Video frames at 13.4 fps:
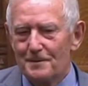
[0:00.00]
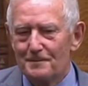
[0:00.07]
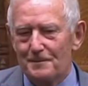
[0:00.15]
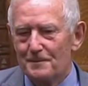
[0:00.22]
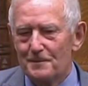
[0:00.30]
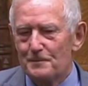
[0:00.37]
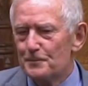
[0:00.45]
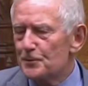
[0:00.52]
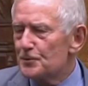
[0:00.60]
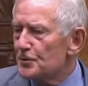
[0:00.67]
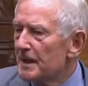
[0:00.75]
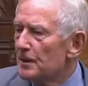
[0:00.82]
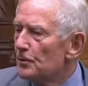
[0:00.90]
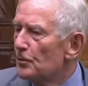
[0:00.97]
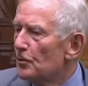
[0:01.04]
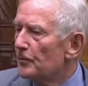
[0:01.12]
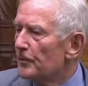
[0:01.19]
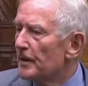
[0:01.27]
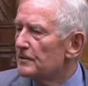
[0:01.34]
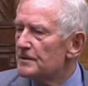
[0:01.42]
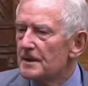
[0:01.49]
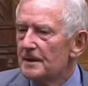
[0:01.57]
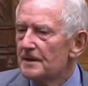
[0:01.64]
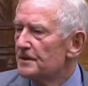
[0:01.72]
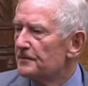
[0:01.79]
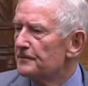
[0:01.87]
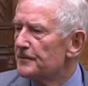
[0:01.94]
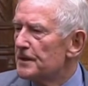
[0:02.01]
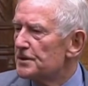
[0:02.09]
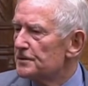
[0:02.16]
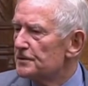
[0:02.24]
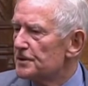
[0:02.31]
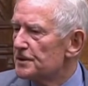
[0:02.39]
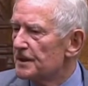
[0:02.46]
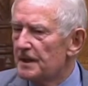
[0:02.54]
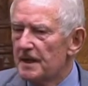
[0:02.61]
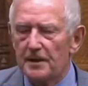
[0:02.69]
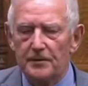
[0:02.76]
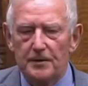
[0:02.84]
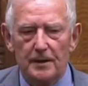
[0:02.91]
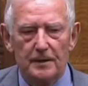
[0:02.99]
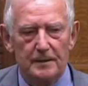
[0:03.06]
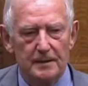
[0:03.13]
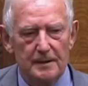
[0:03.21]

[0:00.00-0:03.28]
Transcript: bring all those divisions together